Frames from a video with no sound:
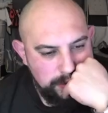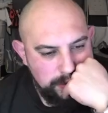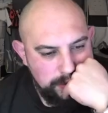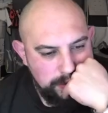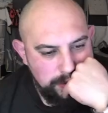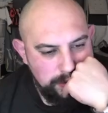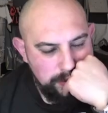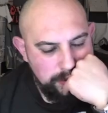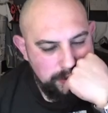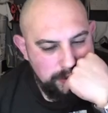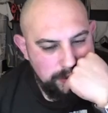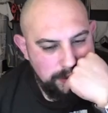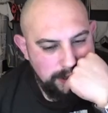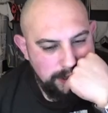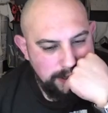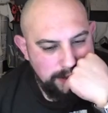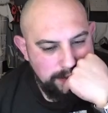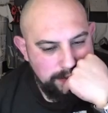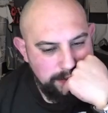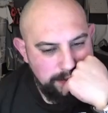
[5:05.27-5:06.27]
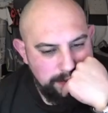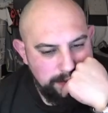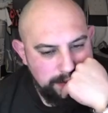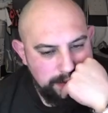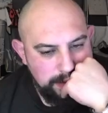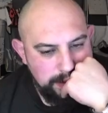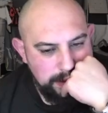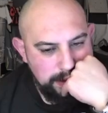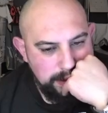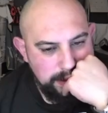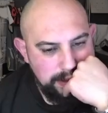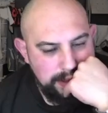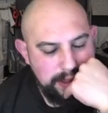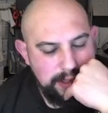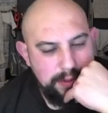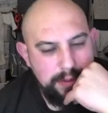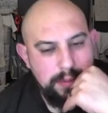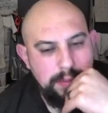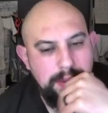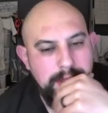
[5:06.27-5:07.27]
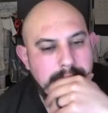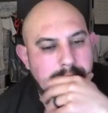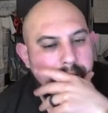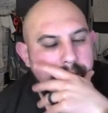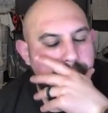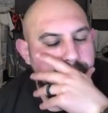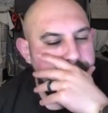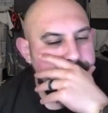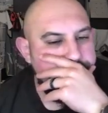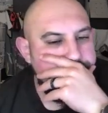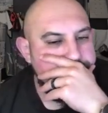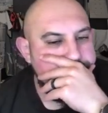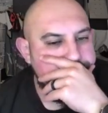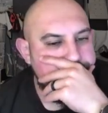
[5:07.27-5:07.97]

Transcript: Right. Let's see what we get out of this.